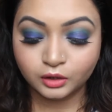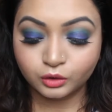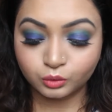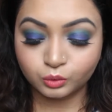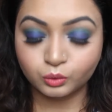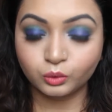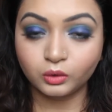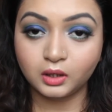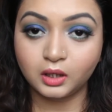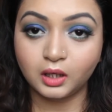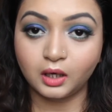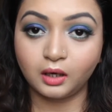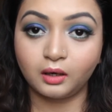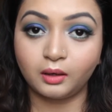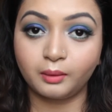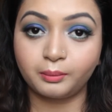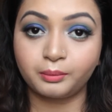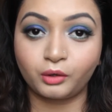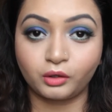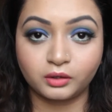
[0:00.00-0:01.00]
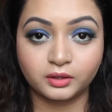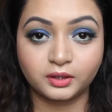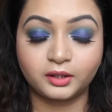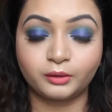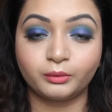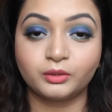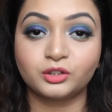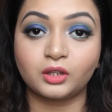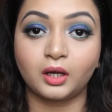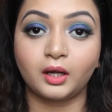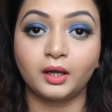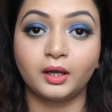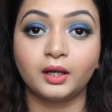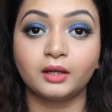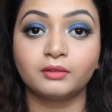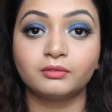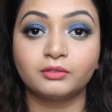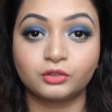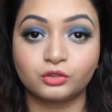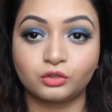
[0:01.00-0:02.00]
cool products which I
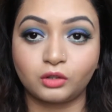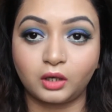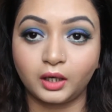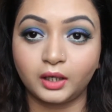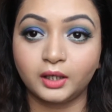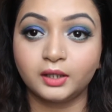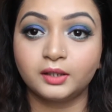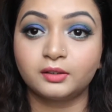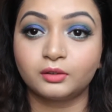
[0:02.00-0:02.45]
have tried,